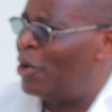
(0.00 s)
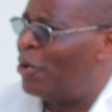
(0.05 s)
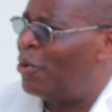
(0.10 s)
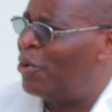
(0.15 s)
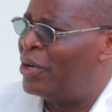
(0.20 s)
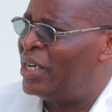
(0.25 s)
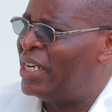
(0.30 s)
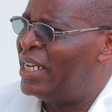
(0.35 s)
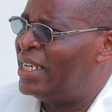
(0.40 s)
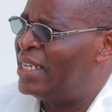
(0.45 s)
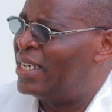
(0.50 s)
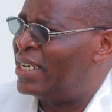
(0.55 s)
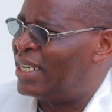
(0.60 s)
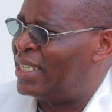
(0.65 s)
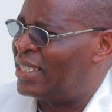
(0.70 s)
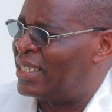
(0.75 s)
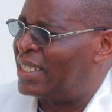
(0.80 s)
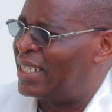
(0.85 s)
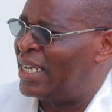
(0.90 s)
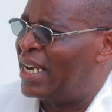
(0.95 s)
your own
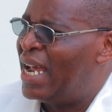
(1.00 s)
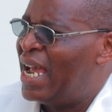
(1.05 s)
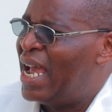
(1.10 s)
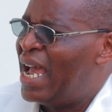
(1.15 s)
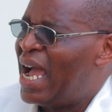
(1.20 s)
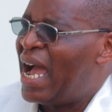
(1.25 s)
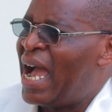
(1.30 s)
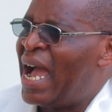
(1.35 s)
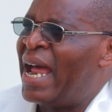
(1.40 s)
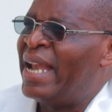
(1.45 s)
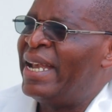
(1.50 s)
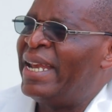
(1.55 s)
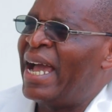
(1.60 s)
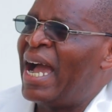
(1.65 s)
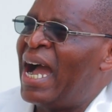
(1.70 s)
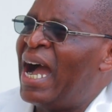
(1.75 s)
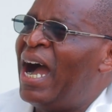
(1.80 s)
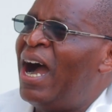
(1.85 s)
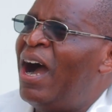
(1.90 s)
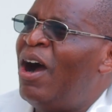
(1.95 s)
interest. And
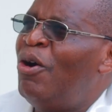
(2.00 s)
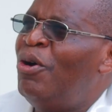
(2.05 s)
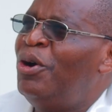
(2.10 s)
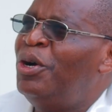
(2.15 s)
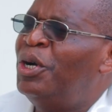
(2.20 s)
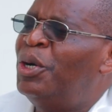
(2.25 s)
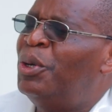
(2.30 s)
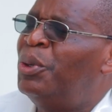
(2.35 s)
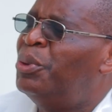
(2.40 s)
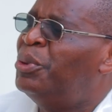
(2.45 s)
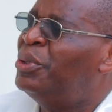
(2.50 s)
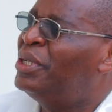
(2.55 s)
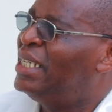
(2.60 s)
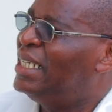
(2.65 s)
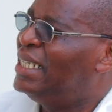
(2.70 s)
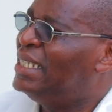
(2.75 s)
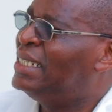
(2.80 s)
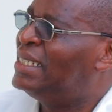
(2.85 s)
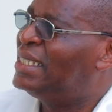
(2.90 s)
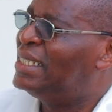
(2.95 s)
how
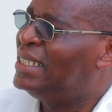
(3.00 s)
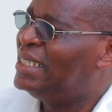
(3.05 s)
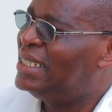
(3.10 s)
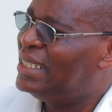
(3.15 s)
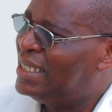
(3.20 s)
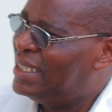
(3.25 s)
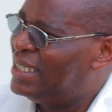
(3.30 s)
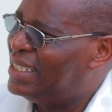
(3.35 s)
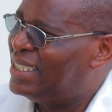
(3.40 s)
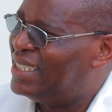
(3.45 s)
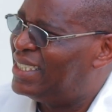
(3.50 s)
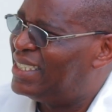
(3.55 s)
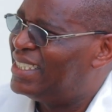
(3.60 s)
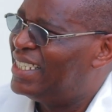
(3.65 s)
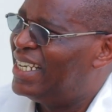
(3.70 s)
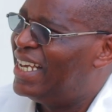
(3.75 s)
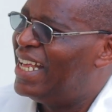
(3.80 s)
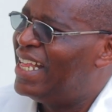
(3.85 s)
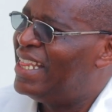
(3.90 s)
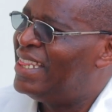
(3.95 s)
good it
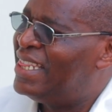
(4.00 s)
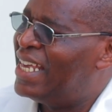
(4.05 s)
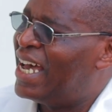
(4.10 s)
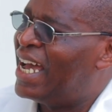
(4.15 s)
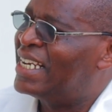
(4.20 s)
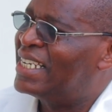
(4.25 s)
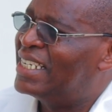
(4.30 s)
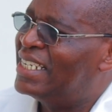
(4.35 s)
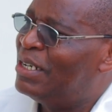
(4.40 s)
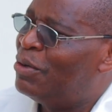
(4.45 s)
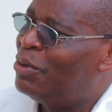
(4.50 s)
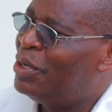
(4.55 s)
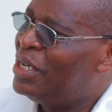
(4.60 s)
is that